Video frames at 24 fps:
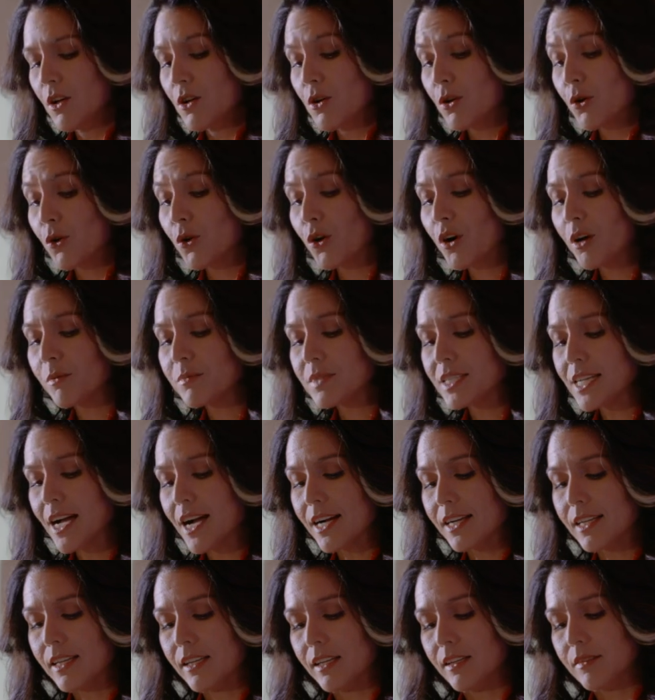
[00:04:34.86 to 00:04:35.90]
Khurram
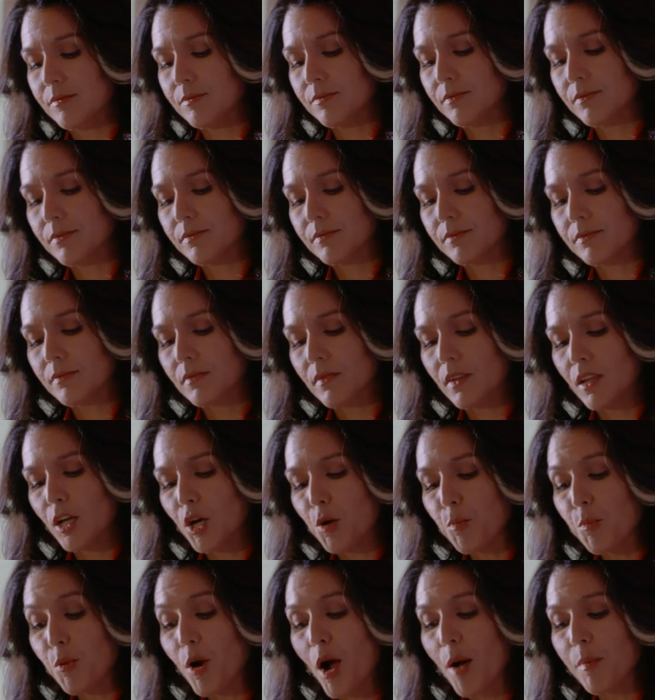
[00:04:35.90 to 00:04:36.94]
Zaki, a
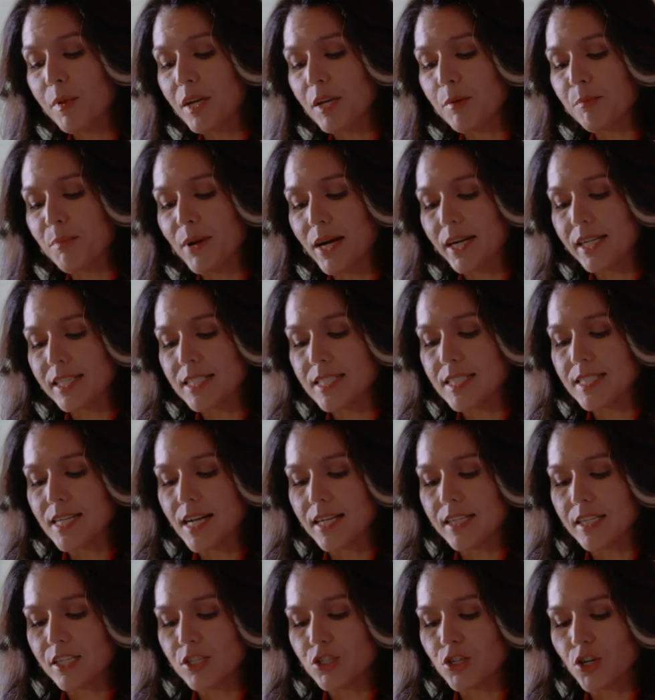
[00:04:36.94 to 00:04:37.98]
prominent
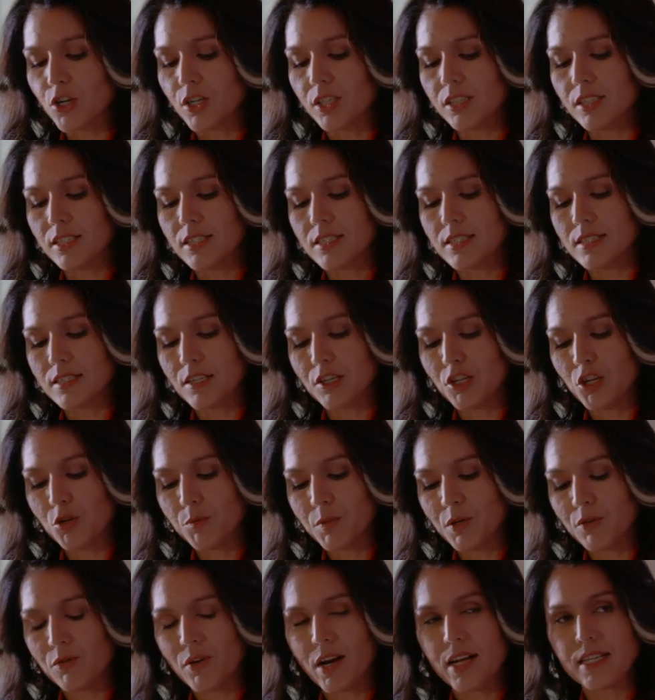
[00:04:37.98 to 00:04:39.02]
Pakistani journalist and
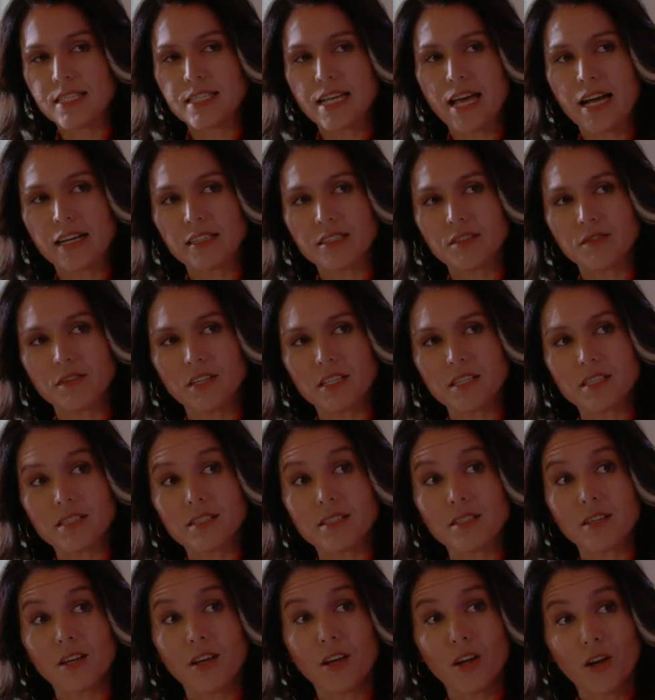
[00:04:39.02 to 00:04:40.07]
human rights
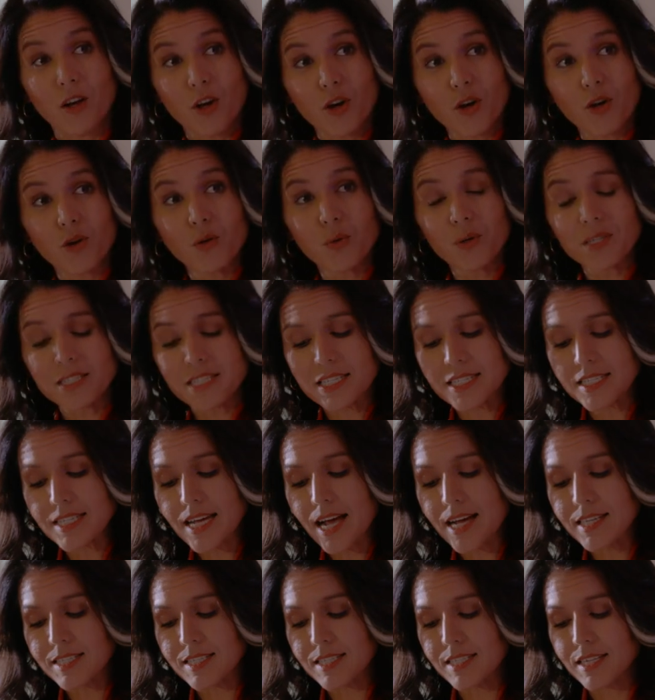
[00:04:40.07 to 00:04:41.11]
activist, who was
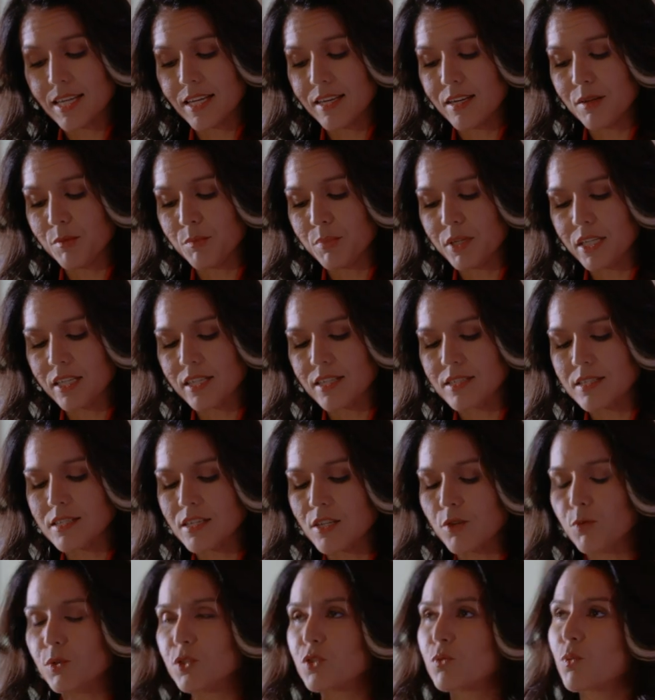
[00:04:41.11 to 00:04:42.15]
assassinated because
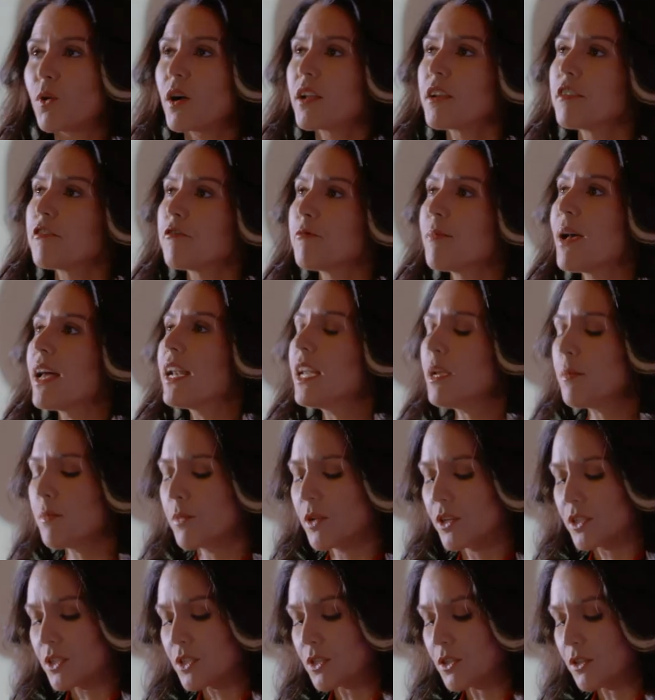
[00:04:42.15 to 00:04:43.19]
he was one of many
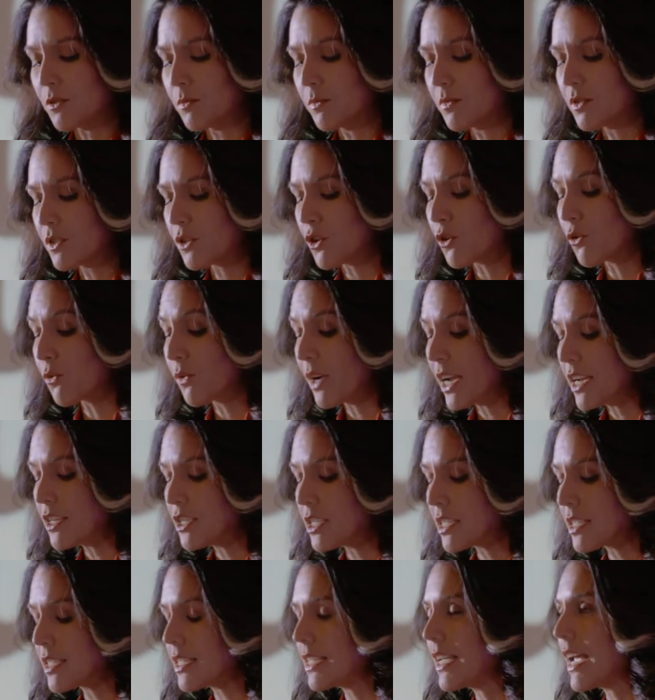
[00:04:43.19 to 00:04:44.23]
Muslims
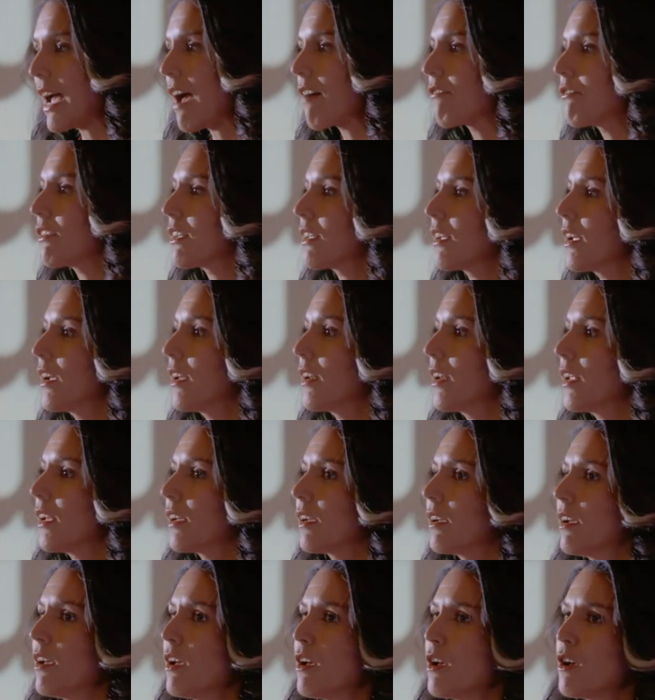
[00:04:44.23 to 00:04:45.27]
courageously
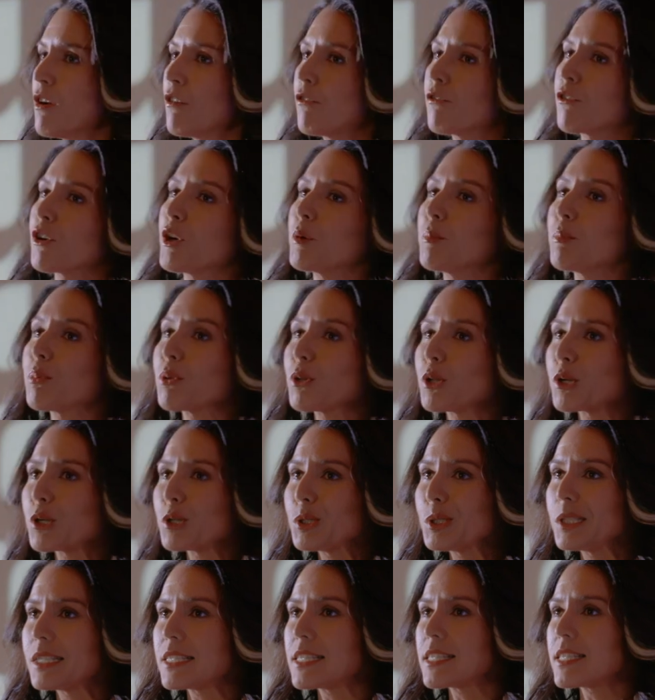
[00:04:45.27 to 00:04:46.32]
advocating for a
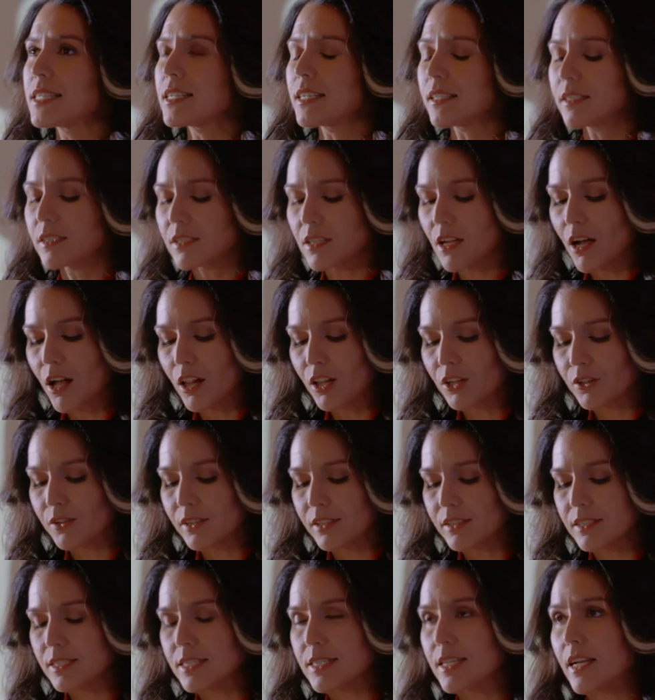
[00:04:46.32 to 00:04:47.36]
pluralistic,
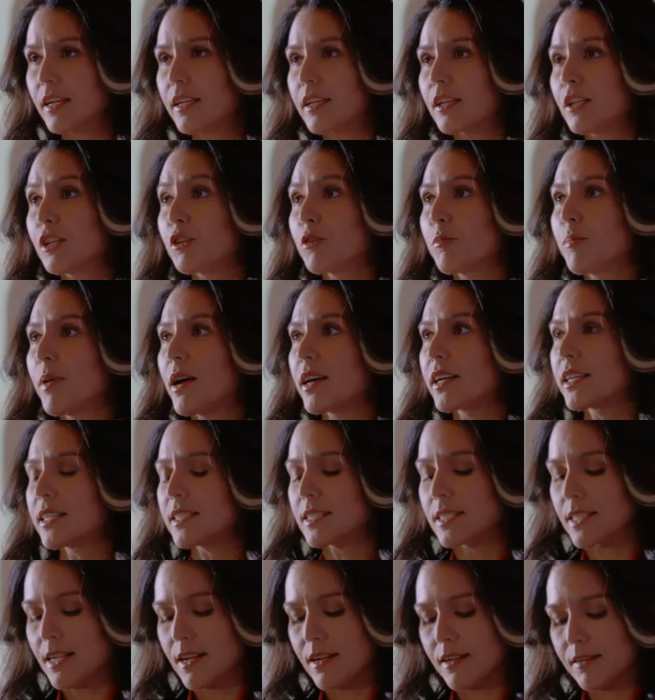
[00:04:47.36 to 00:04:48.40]
tolerant, secular
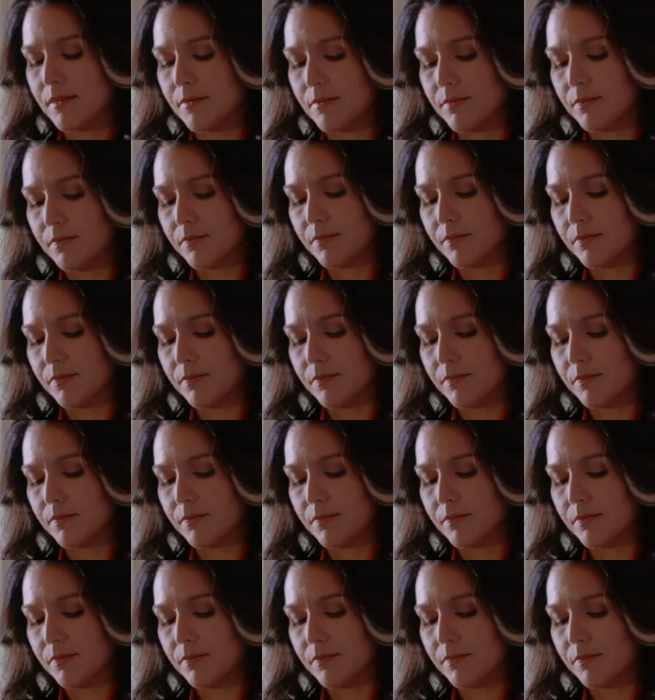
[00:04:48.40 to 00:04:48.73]
Pakistan.